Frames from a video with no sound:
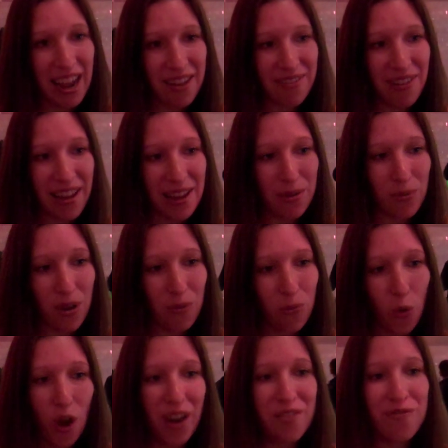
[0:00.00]
I've had
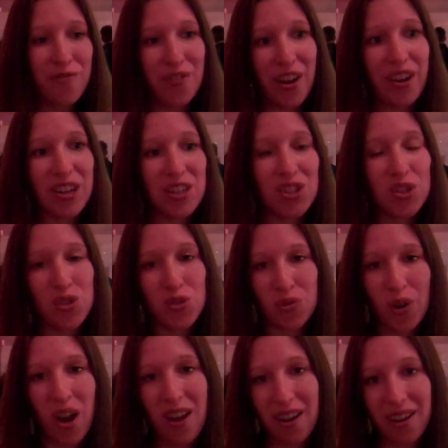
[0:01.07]
one very
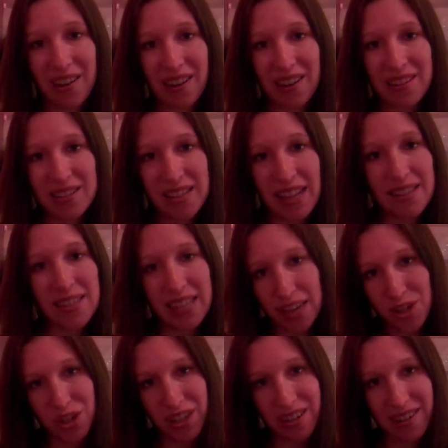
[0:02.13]
strong
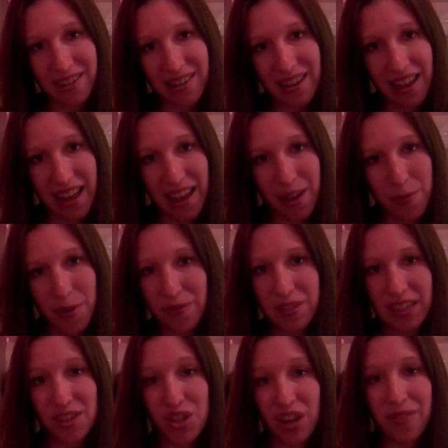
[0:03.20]
sensation of
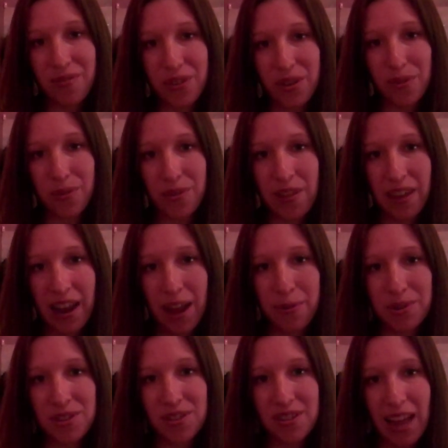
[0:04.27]
déjà vu that
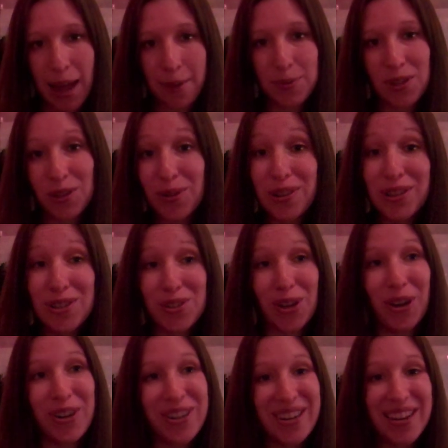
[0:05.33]
I was absolutely
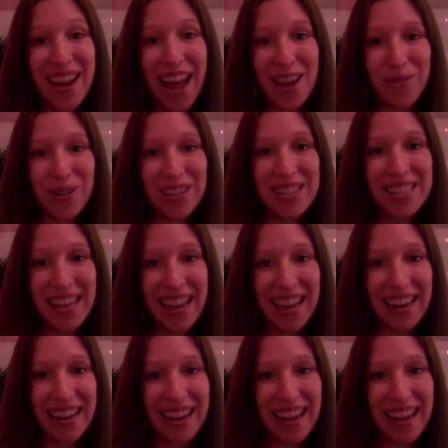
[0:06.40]
certain I was a